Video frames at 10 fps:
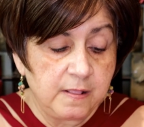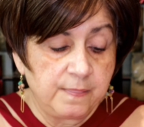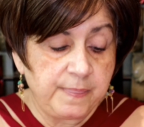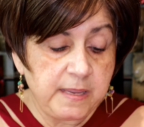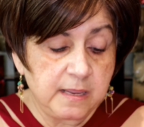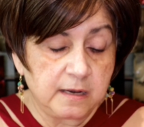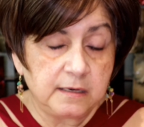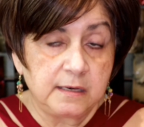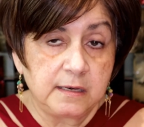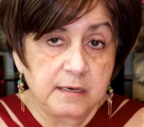The
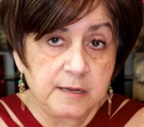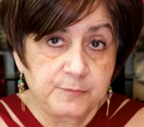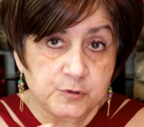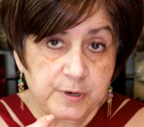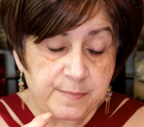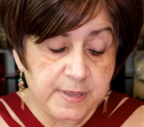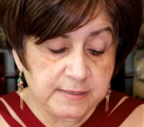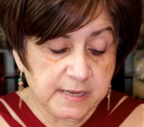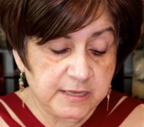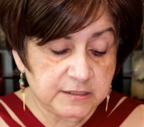lip
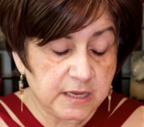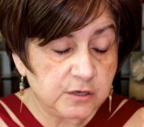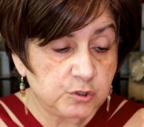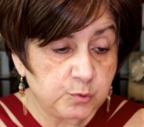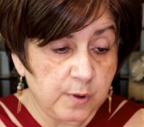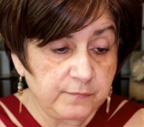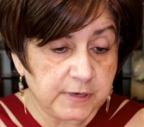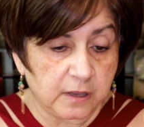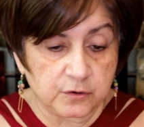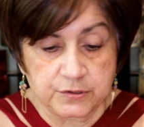treatment is
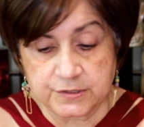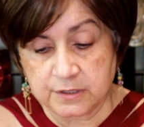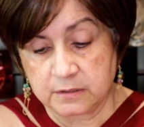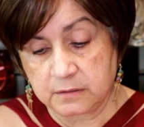$12.